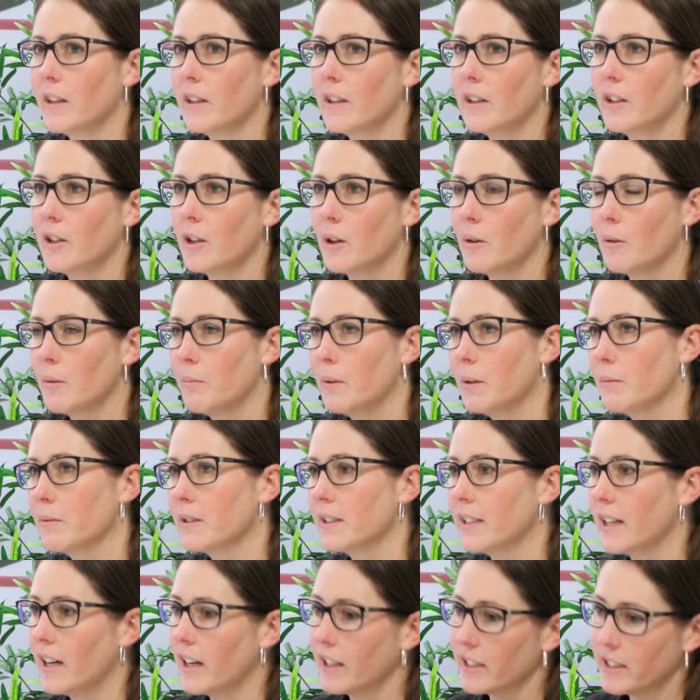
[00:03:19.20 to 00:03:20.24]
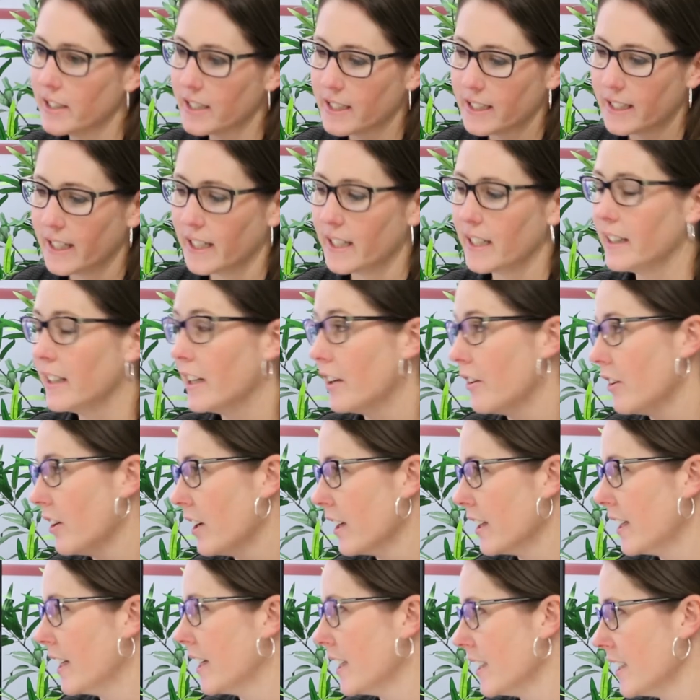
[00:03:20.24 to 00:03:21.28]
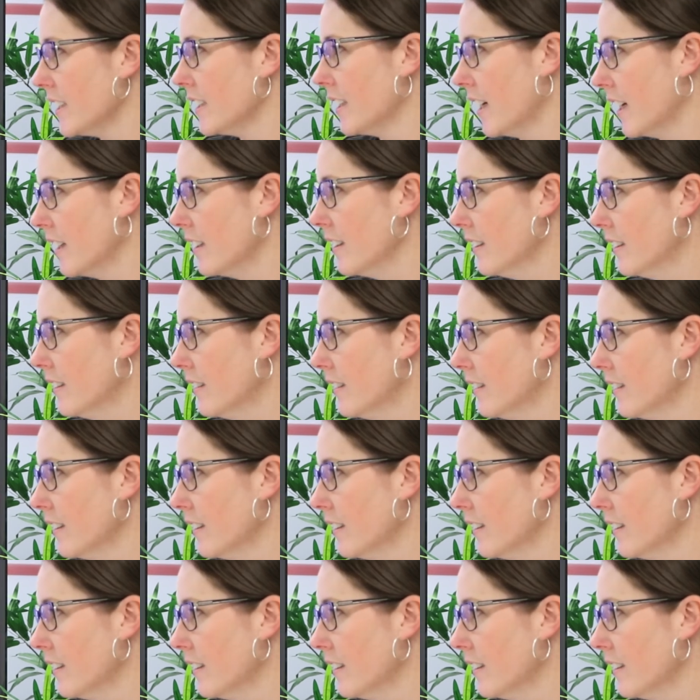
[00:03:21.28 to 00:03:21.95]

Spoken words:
when people say, I just get in there and I get it done.